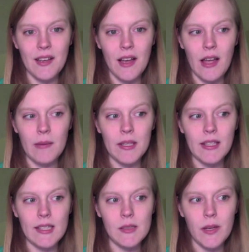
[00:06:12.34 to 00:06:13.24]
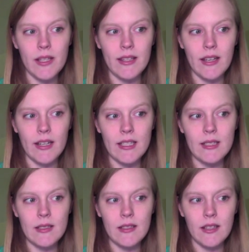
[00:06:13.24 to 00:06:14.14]
I mean, that's what they're
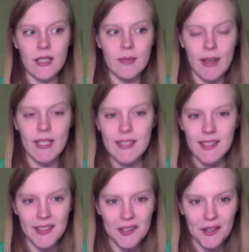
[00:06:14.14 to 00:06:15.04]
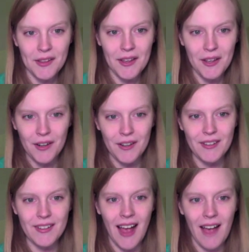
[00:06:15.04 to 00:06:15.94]
expecting to hear, that you're
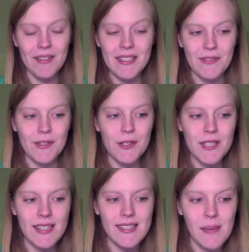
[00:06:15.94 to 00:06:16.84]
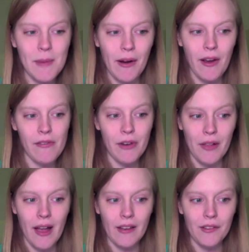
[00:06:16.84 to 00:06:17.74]
having difficulty in some area of your
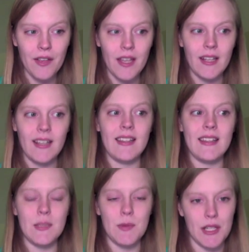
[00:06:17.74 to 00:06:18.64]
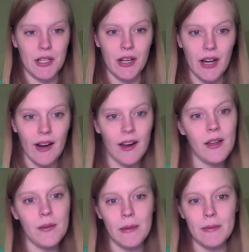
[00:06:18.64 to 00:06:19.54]
life. And this particular area,
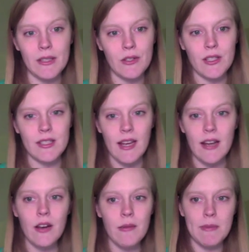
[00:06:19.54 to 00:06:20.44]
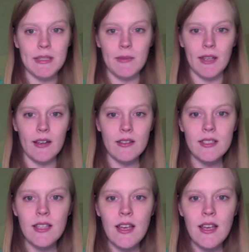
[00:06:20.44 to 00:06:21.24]
it might be social anxiety or it might be something else.